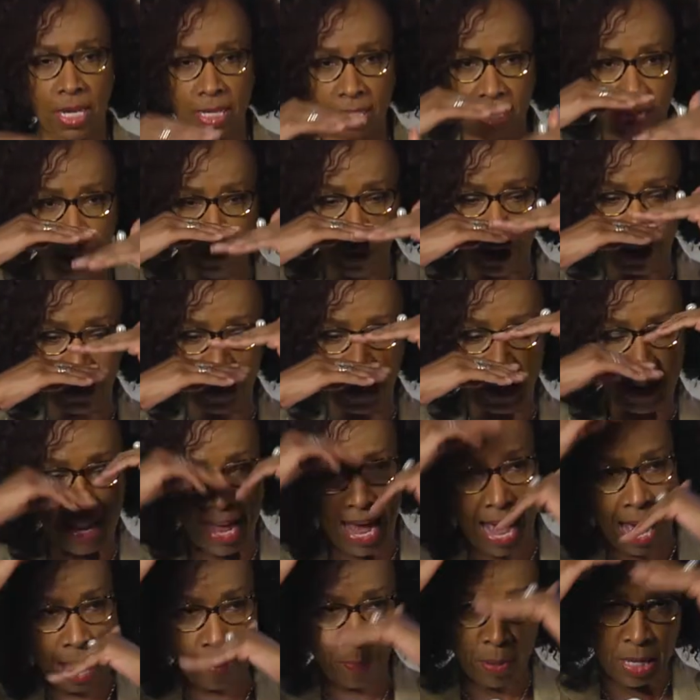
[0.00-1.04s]
is something that
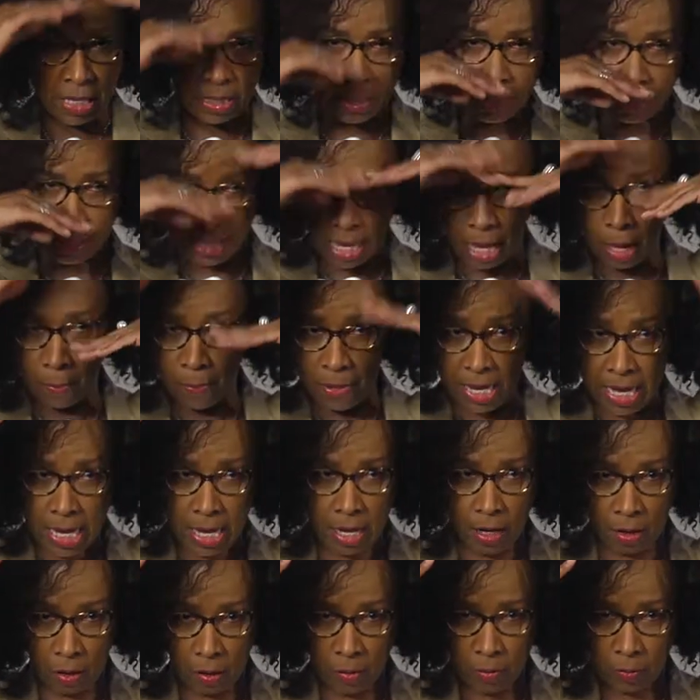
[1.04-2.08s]
happens up
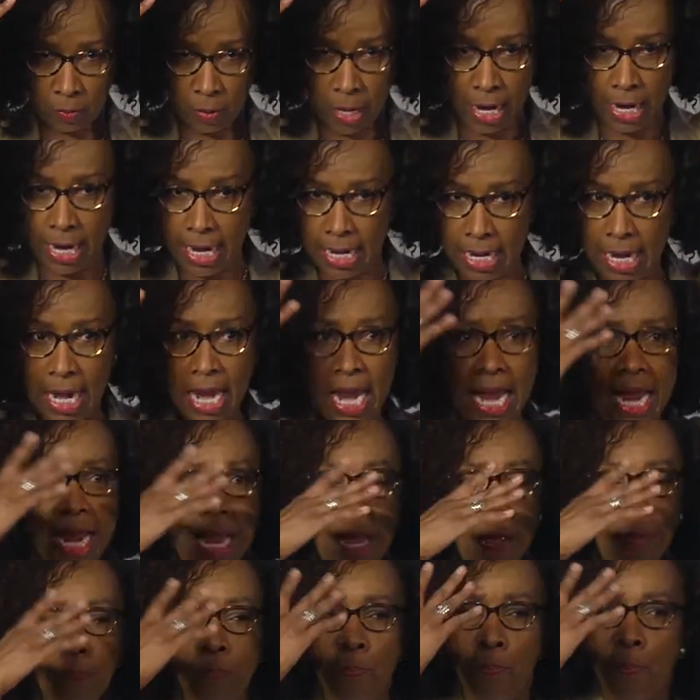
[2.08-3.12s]
here, right?
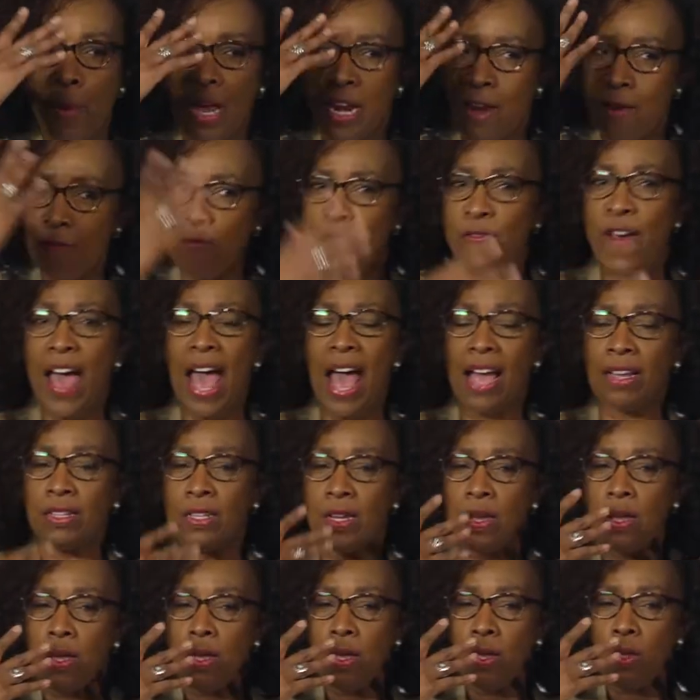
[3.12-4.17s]
But in fact,
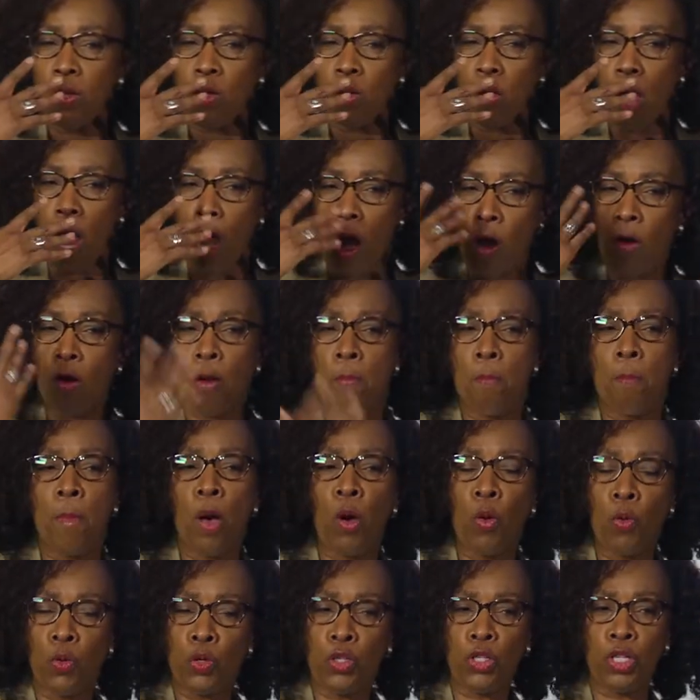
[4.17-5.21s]
our
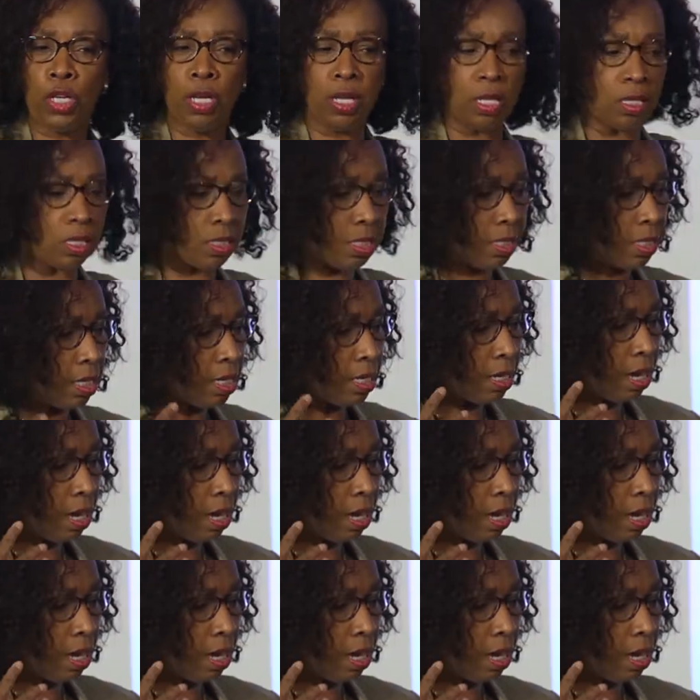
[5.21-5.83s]
emotions